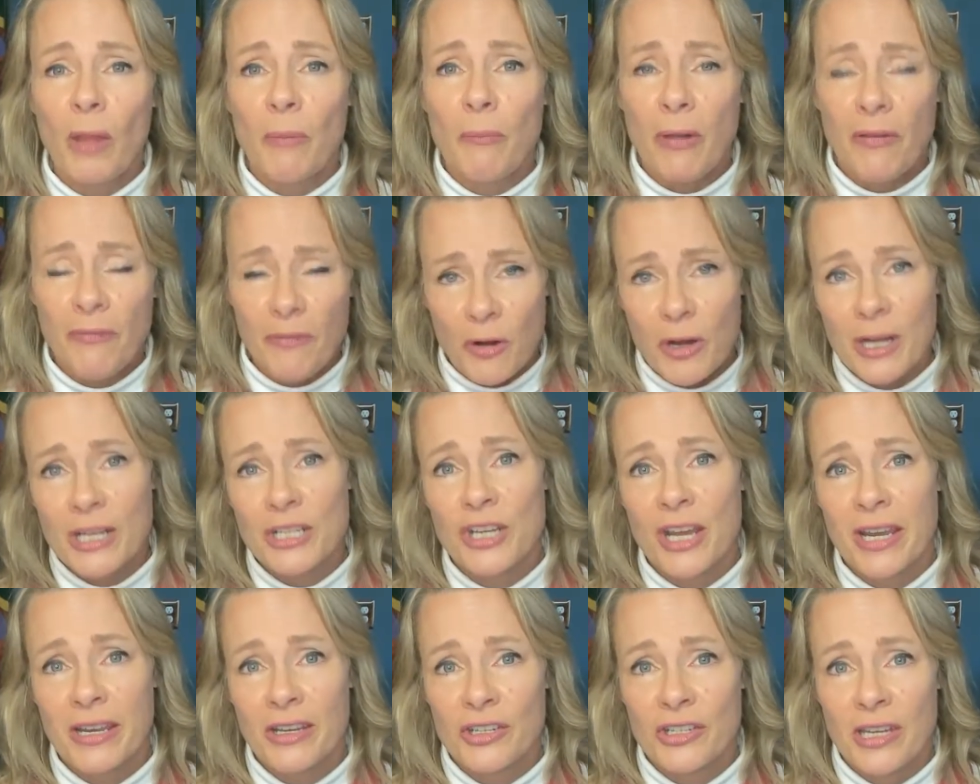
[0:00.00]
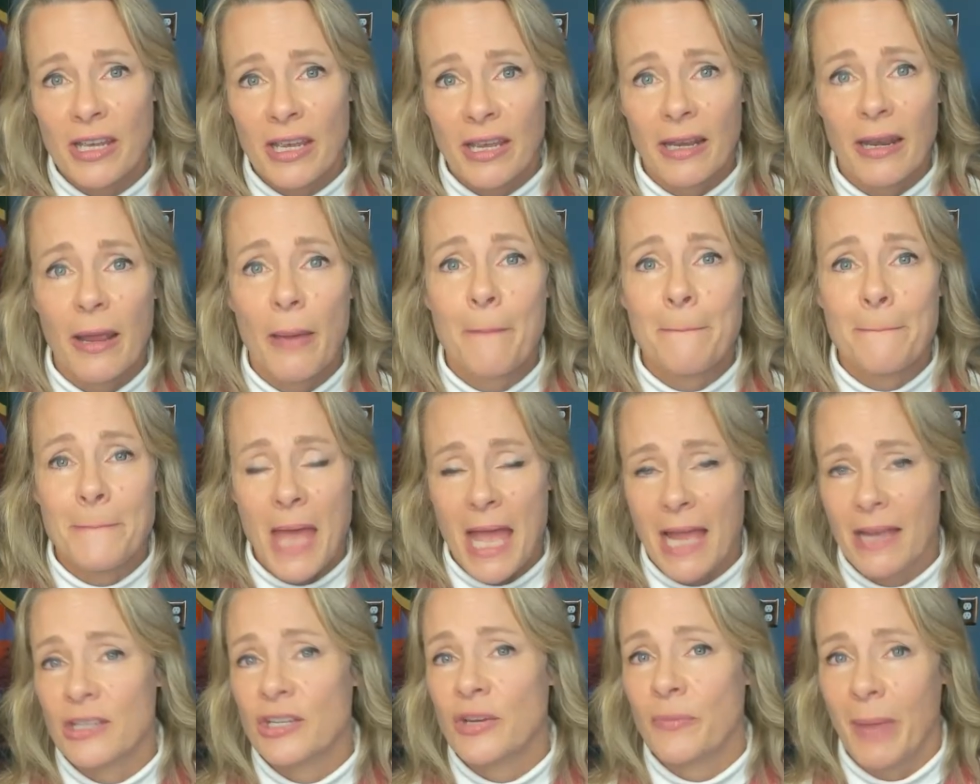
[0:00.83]
before I changed it
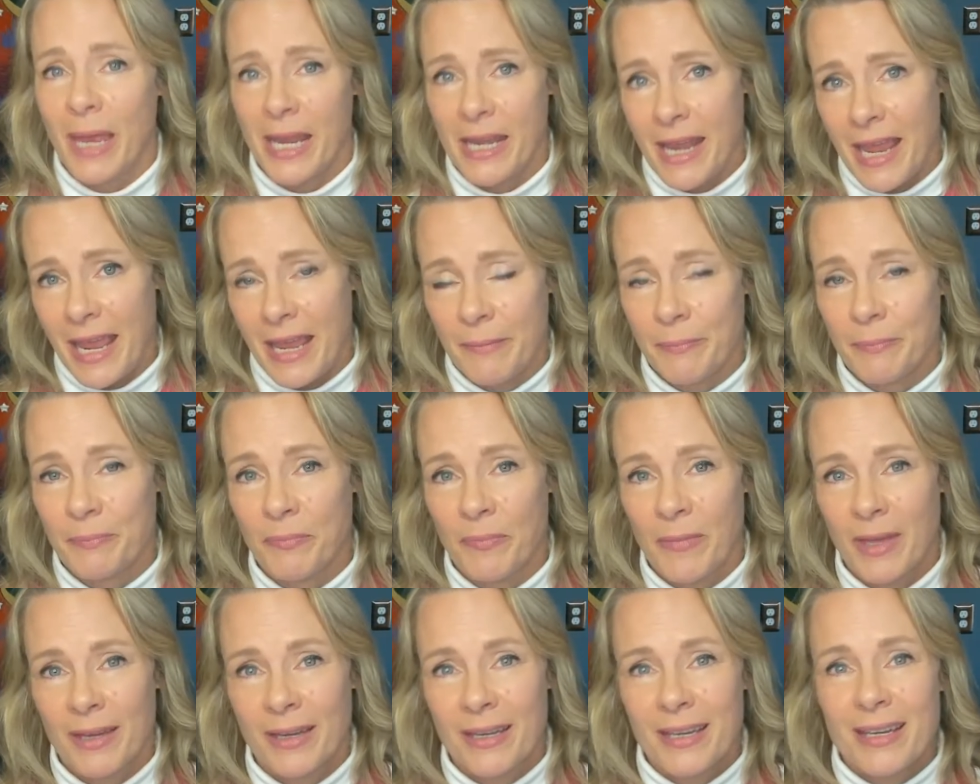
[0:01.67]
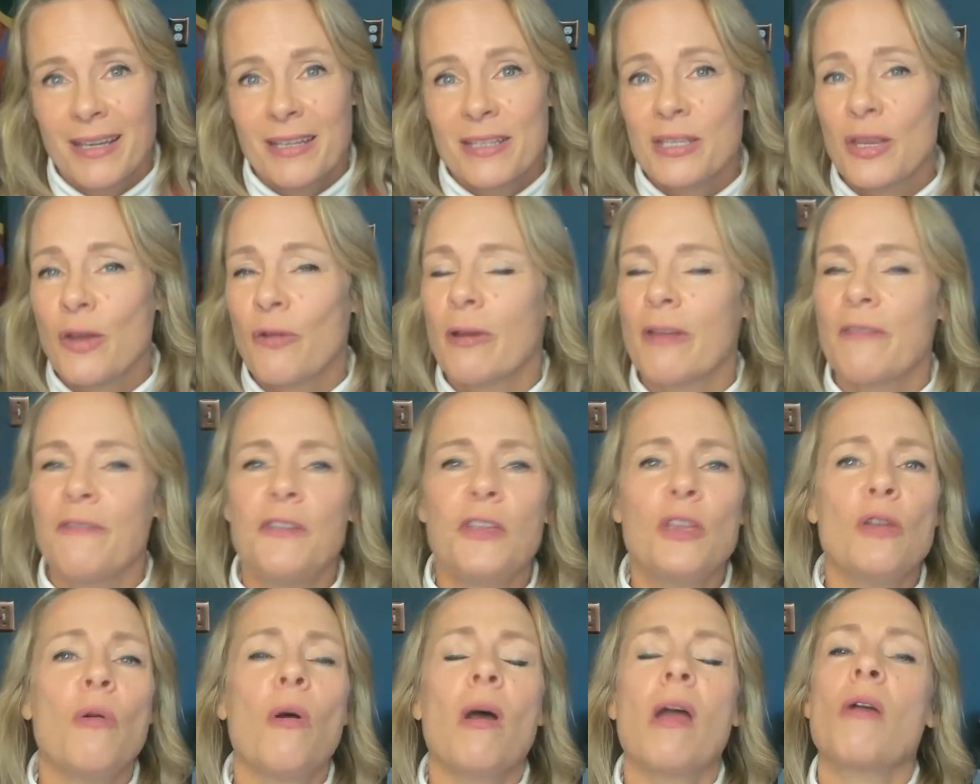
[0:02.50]
back to my name. So if
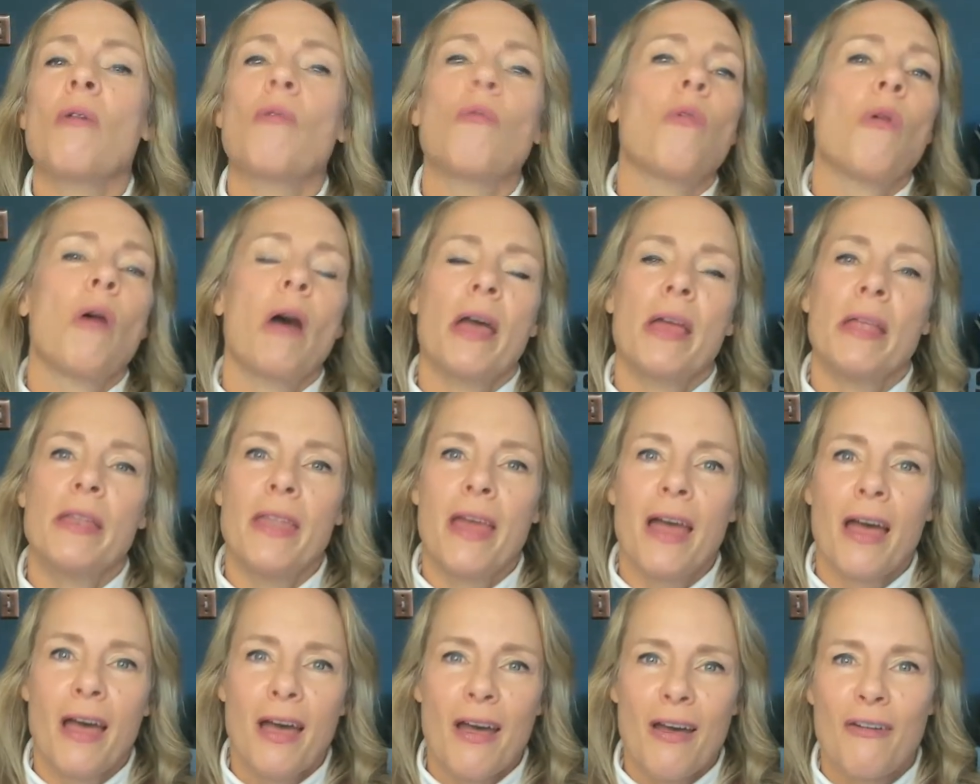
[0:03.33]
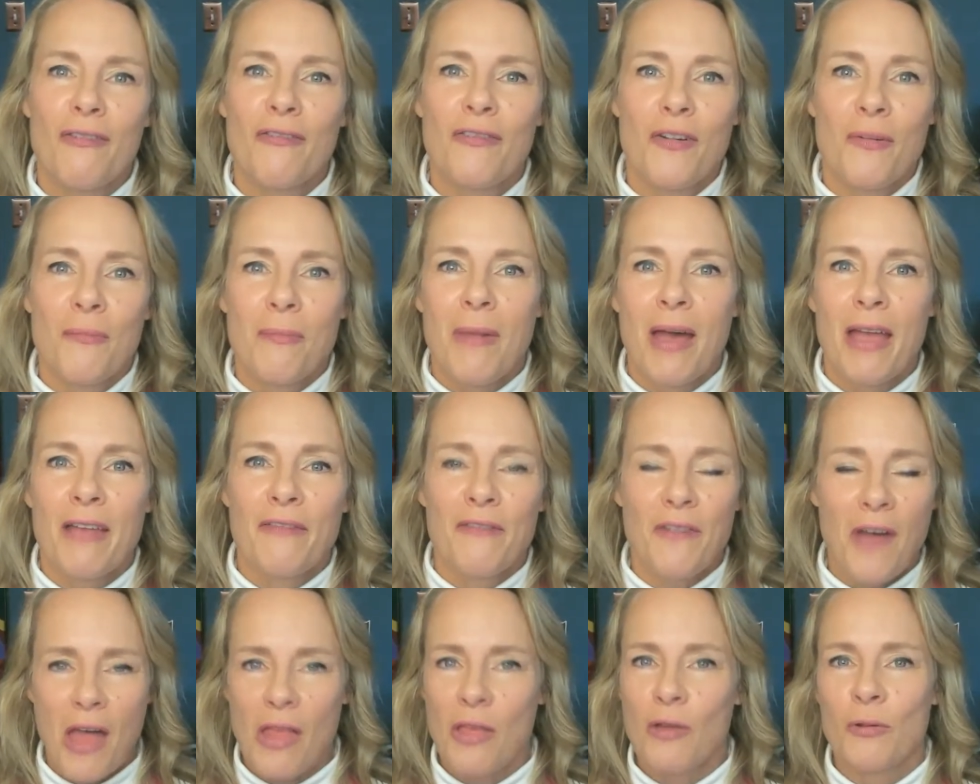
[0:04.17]
you are one of my
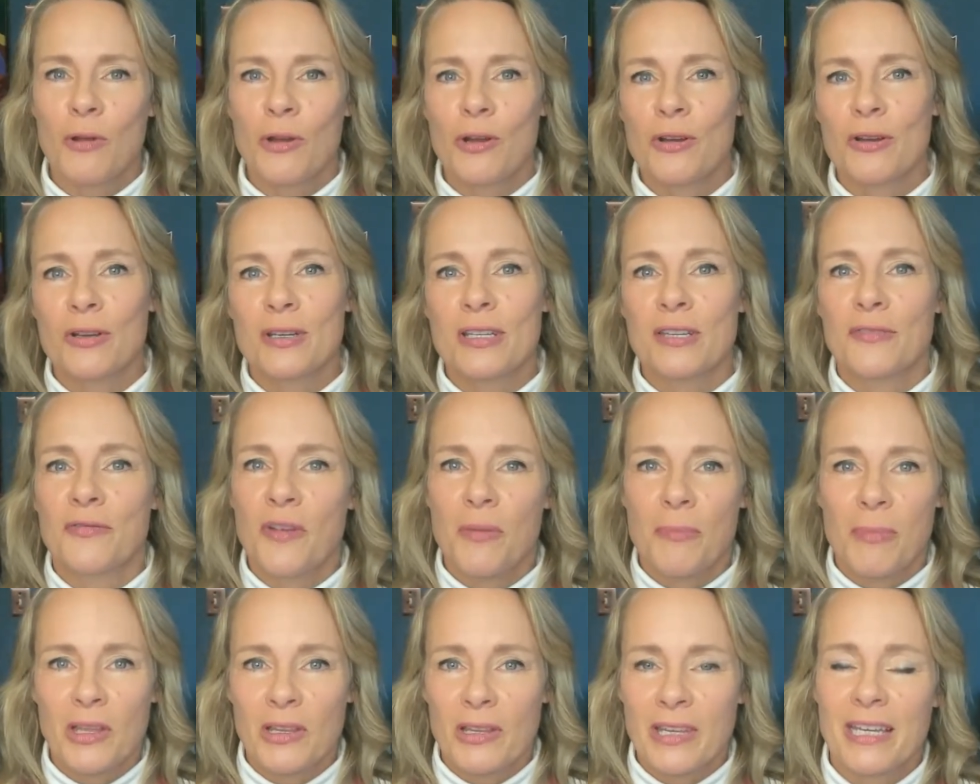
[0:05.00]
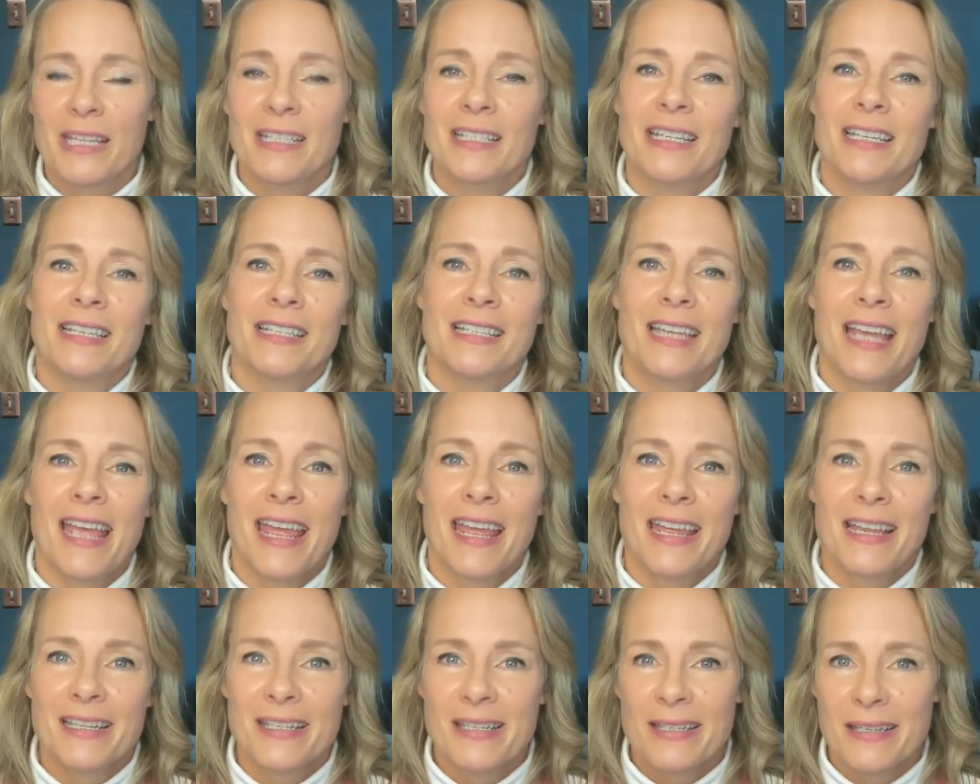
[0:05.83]
followers from the LinkedIn
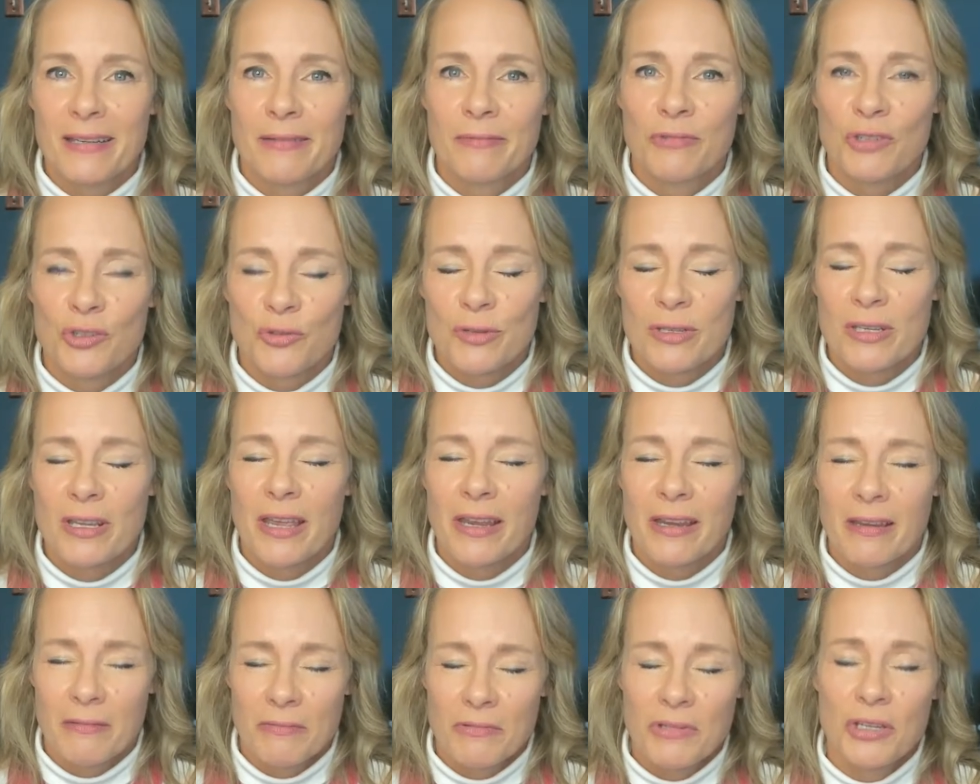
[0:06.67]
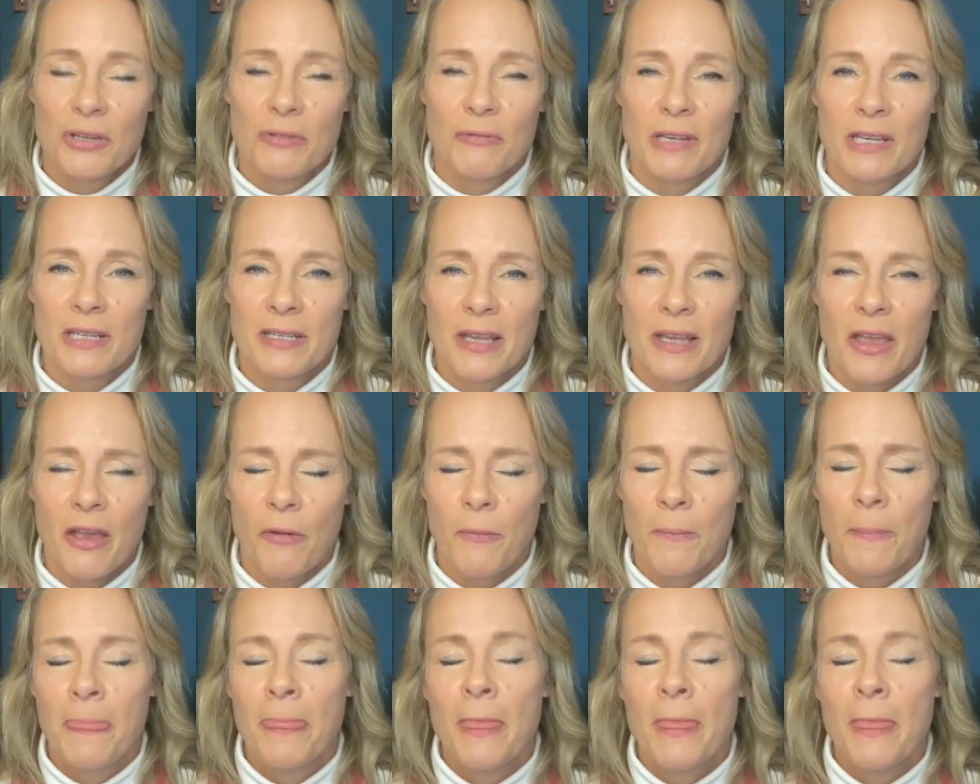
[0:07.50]
days, which was like 2 weeks ago,